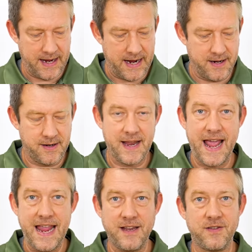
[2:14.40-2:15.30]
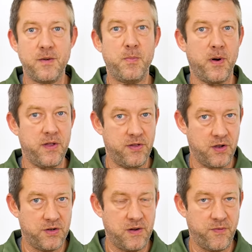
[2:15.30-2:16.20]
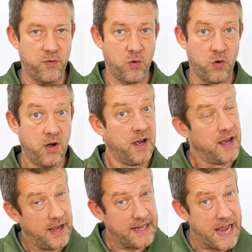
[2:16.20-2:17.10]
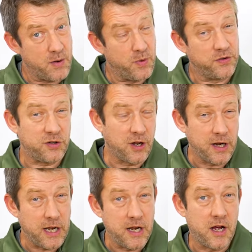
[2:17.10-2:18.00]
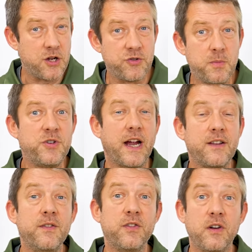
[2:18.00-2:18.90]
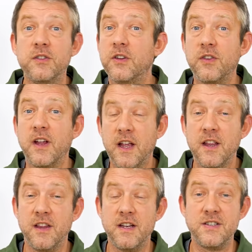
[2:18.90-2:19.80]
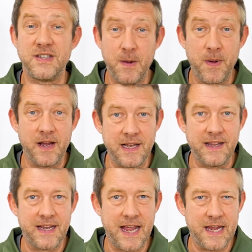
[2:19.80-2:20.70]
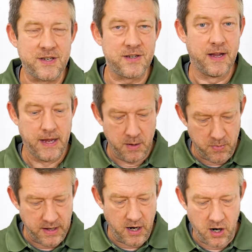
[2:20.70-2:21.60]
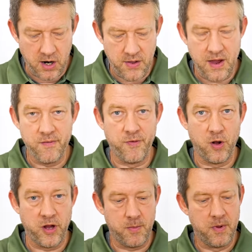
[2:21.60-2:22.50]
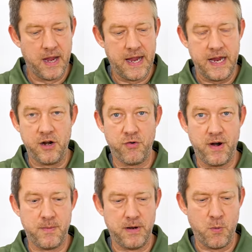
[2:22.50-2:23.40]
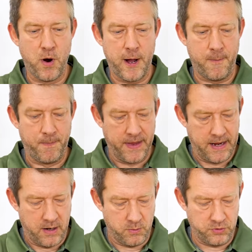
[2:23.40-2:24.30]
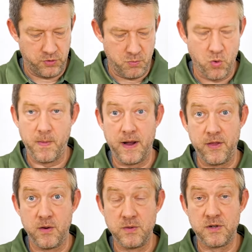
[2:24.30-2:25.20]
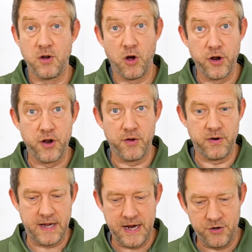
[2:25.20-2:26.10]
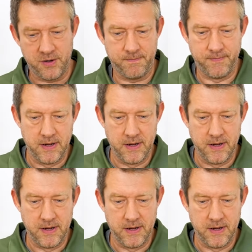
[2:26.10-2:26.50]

and an 8x34, again with slightly larger objective sizes than is typically the case, but they hide their volume incredibly well. We'll do more about those on another occasion.